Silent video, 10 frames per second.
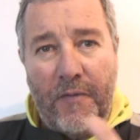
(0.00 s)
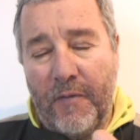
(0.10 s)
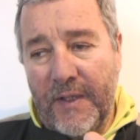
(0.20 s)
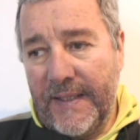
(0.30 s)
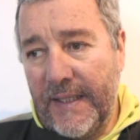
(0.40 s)
of
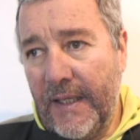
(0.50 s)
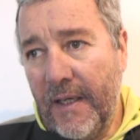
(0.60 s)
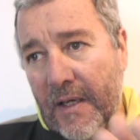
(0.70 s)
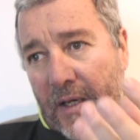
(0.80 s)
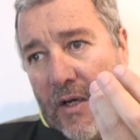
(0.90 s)

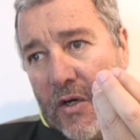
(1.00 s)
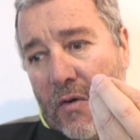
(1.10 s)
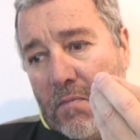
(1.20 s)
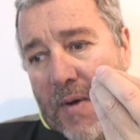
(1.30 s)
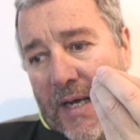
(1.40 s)
everything.
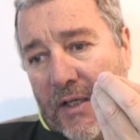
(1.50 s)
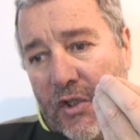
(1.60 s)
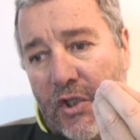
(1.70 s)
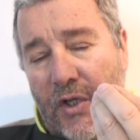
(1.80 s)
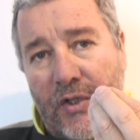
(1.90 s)
Come back
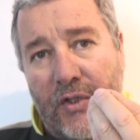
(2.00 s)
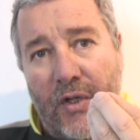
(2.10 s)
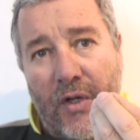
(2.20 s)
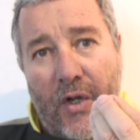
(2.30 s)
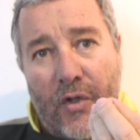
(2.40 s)
just
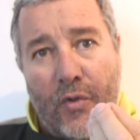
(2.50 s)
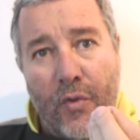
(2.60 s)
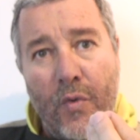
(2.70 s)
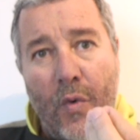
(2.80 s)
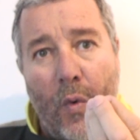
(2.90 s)

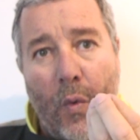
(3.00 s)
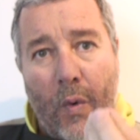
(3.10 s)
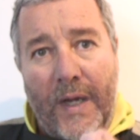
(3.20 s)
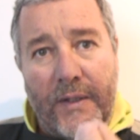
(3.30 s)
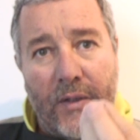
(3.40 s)
to
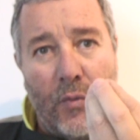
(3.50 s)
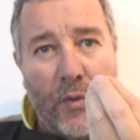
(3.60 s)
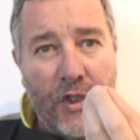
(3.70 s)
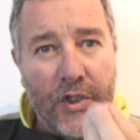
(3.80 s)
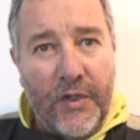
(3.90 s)
what
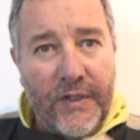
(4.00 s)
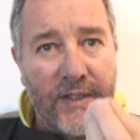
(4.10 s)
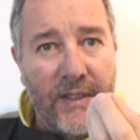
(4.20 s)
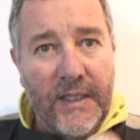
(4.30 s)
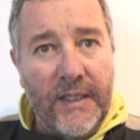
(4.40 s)
we
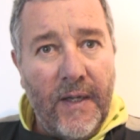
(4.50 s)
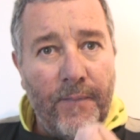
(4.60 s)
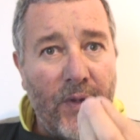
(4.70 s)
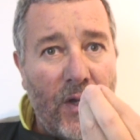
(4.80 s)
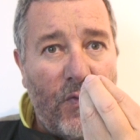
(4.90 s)
just need
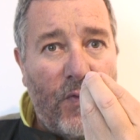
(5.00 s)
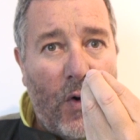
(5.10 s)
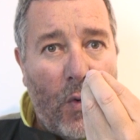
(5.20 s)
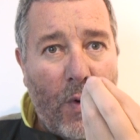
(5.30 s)
for